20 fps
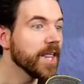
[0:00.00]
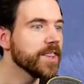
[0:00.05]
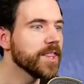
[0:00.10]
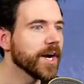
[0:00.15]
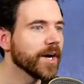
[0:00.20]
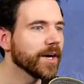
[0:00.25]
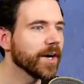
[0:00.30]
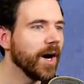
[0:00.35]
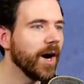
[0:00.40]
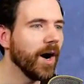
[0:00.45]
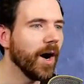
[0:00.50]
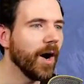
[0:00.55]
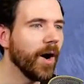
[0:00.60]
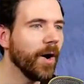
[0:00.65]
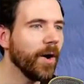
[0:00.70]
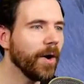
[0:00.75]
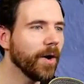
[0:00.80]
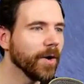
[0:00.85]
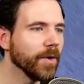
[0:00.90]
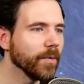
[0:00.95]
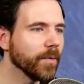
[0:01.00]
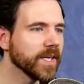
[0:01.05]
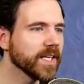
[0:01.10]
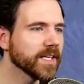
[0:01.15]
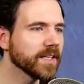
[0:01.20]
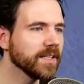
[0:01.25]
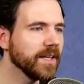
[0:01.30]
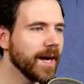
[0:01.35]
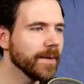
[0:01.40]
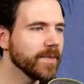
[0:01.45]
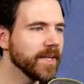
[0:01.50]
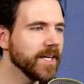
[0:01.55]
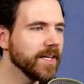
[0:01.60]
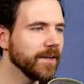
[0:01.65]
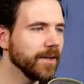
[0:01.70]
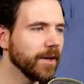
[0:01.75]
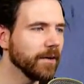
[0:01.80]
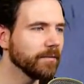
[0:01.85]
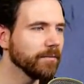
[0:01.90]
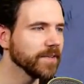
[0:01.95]
They're- all. we can climb the hill,
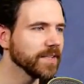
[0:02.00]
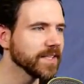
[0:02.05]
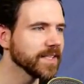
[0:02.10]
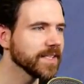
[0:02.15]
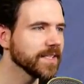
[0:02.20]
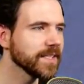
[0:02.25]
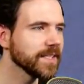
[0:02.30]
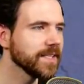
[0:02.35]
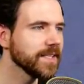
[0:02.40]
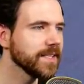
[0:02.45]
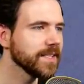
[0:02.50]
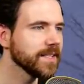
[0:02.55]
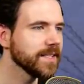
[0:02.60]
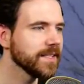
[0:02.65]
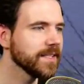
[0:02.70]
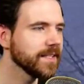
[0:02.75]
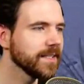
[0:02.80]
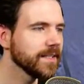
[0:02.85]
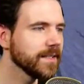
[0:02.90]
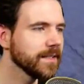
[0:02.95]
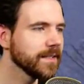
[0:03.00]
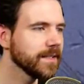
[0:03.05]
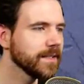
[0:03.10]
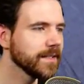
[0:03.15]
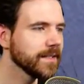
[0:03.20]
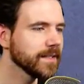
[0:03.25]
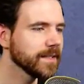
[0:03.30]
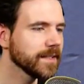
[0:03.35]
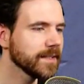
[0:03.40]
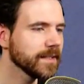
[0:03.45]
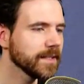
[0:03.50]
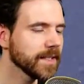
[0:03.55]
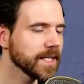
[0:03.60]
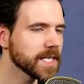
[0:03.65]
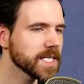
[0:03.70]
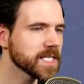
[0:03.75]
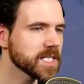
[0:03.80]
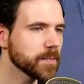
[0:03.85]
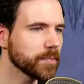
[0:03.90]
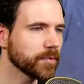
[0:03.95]
hopefully.
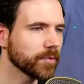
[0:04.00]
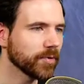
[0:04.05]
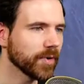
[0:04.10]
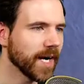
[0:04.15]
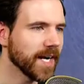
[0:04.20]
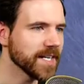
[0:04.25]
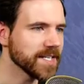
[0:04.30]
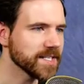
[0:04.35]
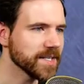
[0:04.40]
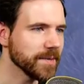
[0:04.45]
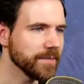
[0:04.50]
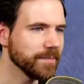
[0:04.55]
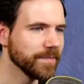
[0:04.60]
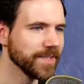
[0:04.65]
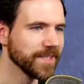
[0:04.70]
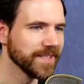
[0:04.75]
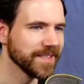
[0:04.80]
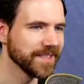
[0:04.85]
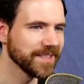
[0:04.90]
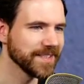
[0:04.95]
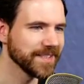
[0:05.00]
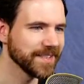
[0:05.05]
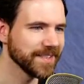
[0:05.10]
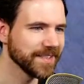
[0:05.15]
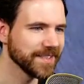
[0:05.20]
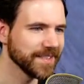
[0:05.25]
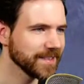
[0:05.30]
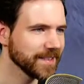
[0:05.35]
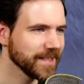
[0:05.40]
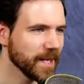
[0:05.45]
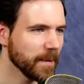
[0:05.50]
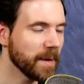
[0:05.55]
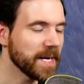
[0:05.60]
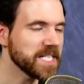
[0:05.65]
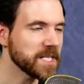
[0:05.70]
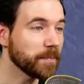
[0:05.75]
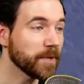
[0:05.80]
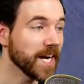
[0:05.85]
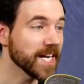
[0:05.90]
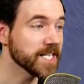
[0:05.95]
And surprise them. By
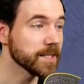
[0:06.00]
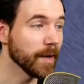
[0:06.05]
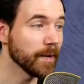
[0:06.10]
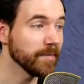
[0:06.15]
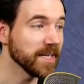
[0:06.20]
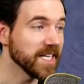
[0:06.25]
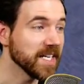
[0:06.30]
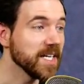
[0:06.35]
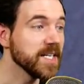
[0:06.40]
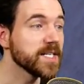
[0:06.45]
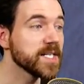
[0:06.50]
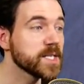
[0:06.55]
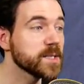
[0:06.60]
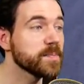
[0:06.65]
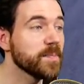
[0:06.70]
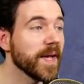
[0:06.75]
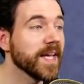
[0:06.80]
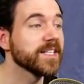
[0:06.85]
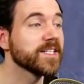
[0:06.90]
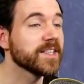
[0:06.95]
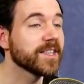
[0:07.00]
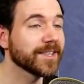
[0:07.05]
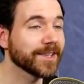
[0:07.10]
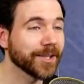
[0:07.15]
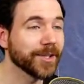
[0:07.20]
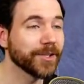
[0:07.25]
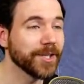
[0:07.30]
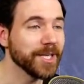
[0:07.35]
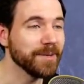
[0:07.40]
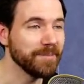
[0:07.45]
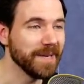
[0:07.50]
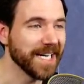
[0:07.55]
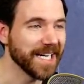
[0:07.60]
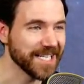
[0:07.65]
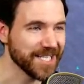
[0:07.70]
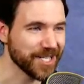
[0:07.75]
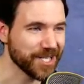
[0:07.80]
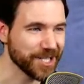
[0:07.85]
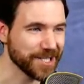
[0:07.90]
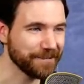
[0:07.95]
surprise them, I mean spend 30
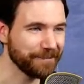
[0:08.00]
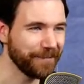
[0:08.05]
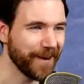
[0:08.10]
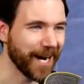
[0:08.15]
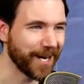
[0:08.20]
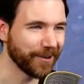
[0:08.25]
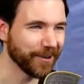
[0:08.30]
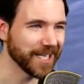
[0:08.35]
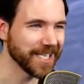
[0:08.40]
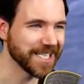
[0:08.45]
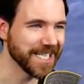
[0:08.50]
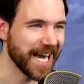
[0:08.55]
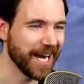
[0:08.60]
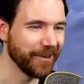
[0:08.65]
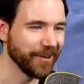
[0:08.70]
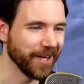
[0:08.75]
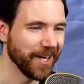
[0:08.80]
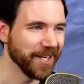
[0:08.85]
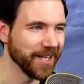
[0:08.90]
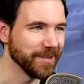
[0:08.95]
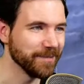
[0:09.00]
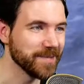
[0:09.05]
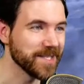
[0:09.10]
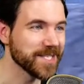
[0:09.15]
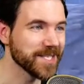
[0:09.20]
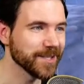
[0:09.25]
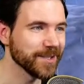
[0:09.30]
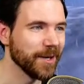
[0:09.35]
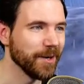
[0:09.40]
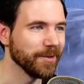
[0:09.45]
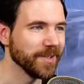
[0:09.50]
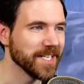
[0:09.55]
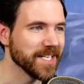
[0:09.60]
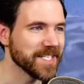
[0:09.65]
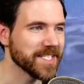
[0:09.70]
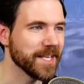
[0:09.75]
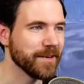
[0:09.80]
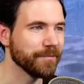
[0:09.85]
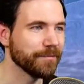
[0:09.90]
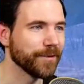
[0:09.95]
minutes just firing down on them slowly so
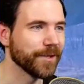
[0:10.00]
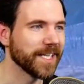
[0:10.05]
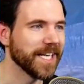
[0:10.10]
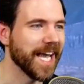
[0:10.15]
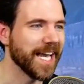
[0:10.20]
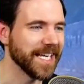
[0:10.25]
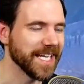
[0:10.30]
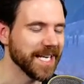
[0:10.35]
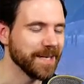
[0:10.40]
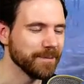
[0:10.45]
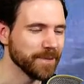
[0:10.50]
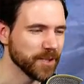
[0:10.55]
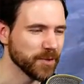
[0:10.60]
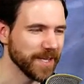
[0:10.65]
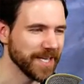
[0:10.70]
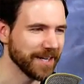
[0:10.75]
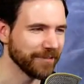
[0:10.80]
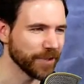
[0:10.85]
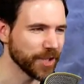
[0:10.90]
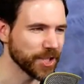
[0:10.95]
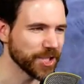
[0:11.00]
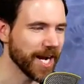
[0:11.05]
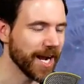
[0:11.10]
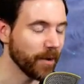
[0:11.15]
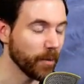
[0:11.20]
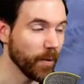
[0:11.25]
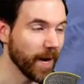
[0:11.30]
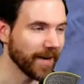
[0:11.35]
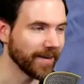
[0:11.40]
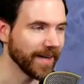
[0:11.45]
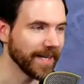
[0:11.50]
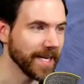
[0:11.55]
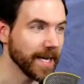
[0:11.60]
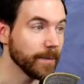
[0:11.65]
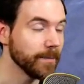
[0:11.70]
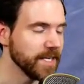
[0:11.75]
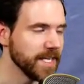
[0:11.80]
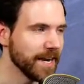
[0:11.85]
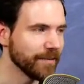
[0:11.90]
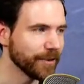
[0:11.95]
they forget in between every shot where I
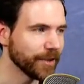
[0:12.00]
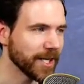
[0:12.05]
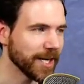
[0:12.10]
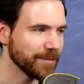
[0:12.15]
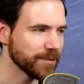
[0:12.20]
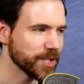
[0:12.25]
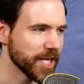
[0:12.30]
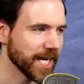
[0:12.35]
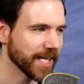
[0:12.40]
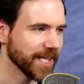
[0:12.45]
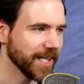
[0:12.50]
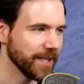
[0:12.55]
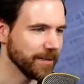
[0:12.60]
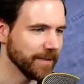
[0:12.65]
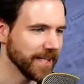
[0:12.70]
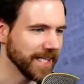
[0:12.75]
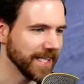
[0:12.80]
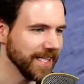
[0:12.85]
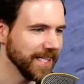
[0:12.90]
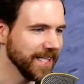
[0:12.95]
am, never come check on me.